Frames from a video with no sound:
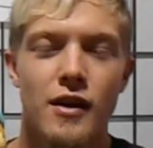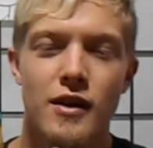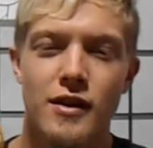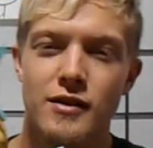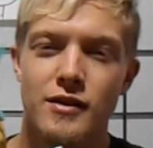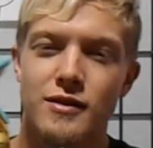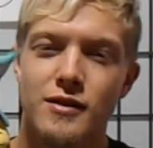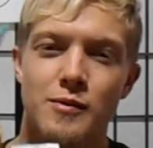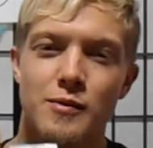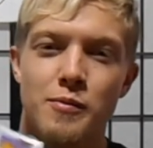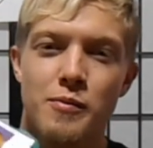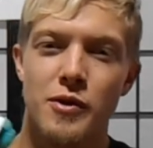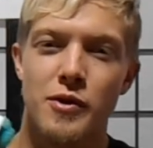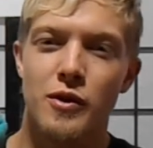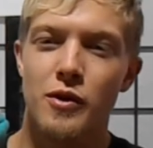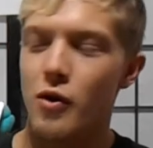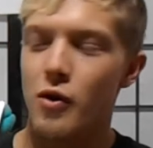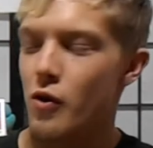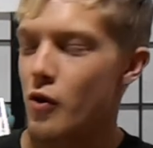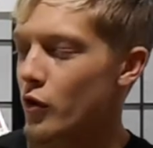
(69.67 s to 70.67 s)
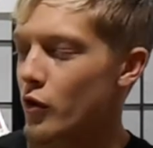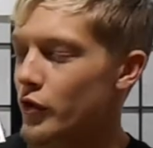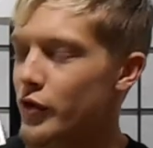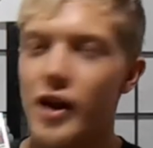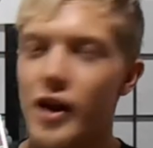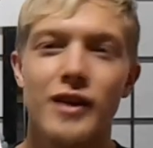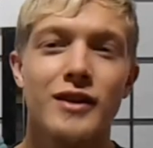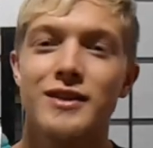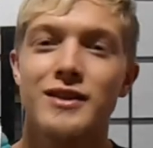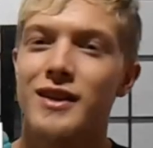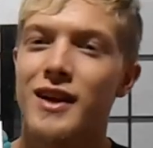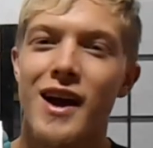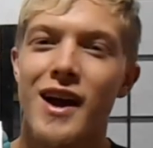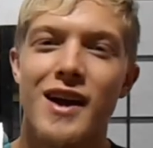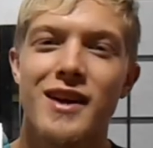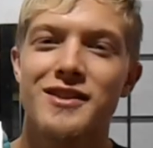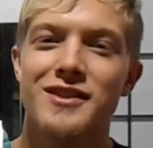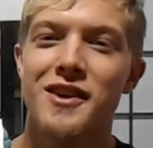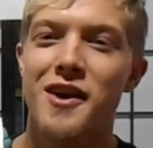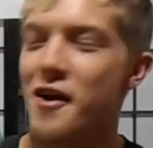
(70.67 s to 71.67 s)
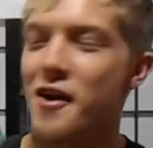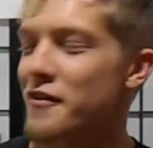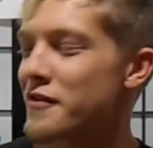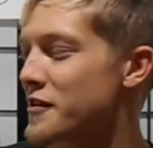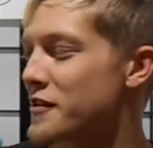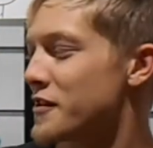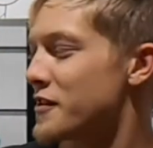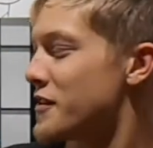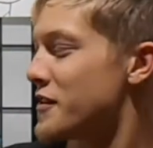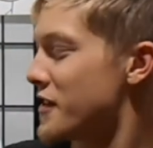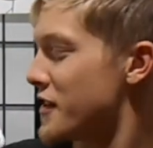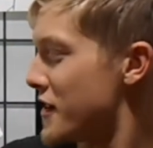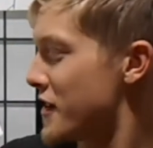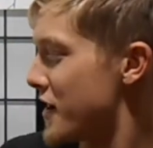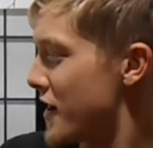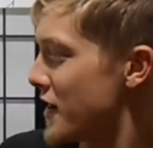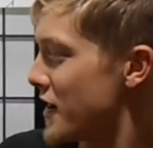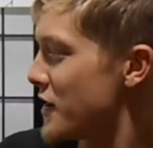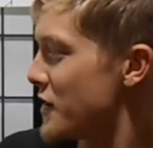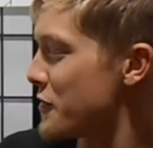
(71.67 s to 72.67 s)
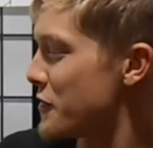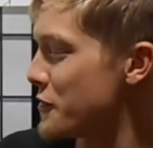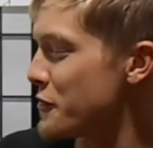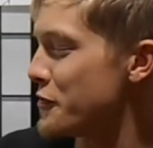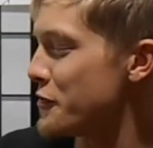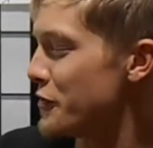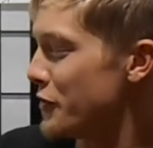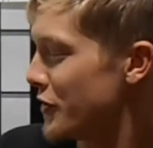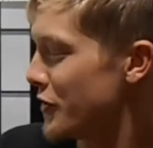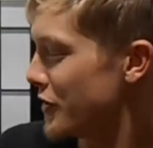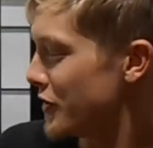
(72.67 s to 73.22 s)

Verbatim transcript: has this big old dollar size Garfield. Any cool?